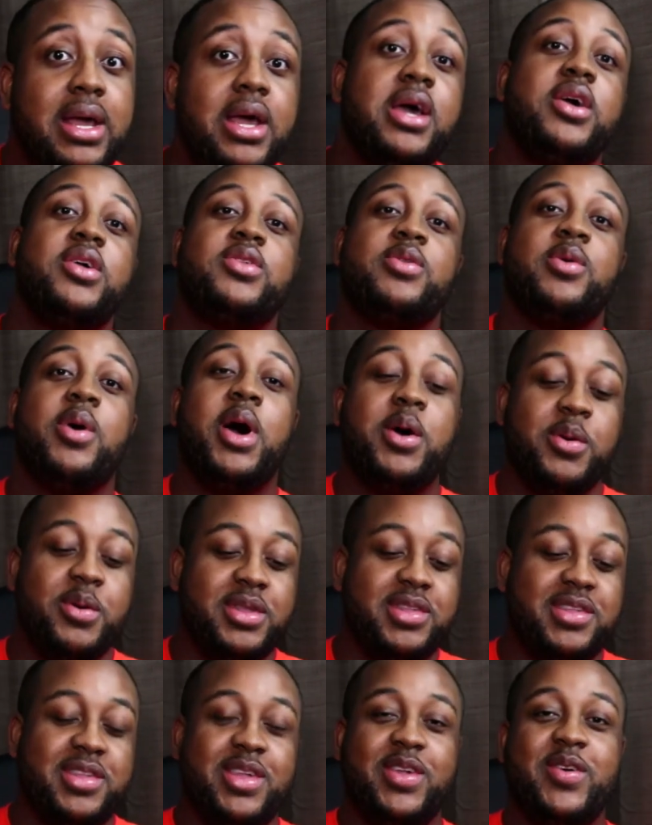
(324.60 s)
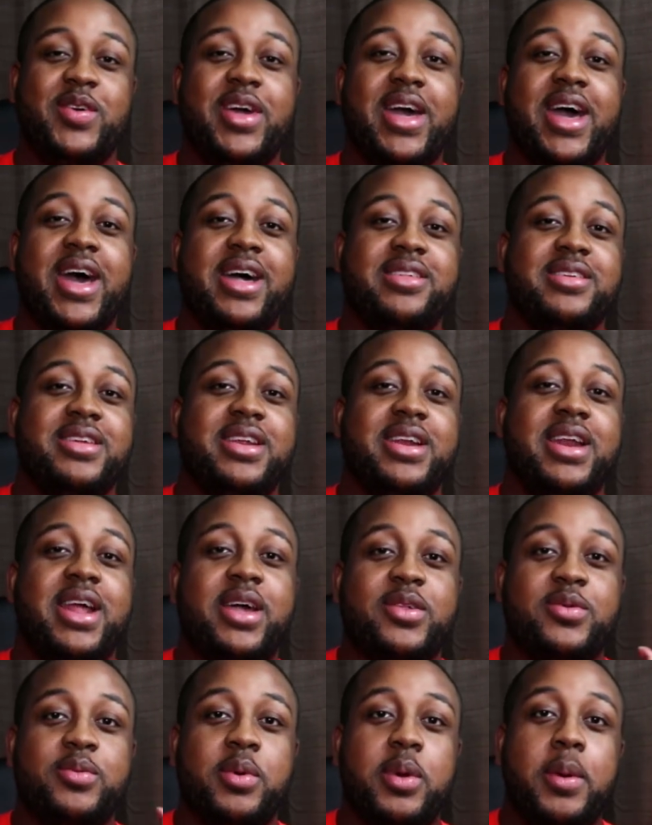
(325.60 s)
So I will see you guys in the
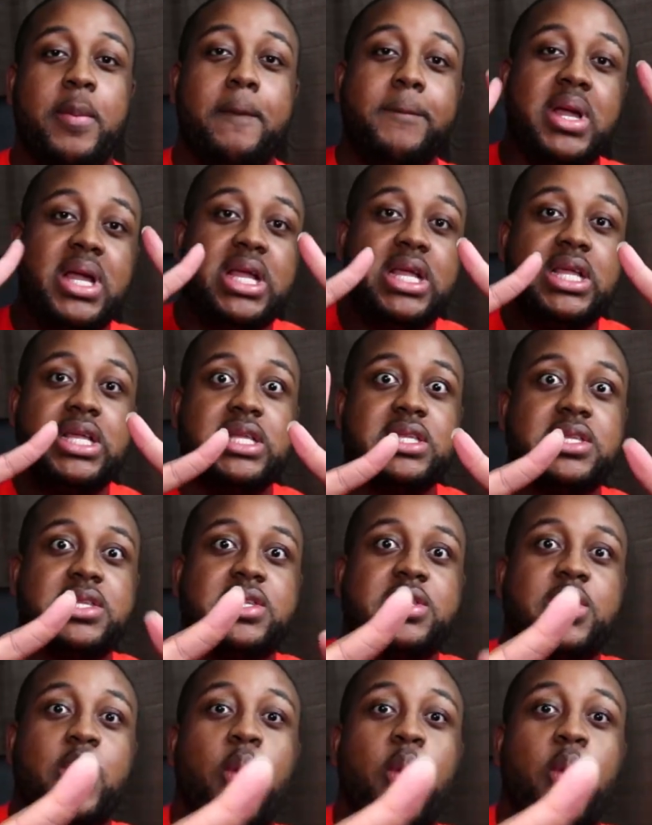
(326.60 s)
next one. Peace.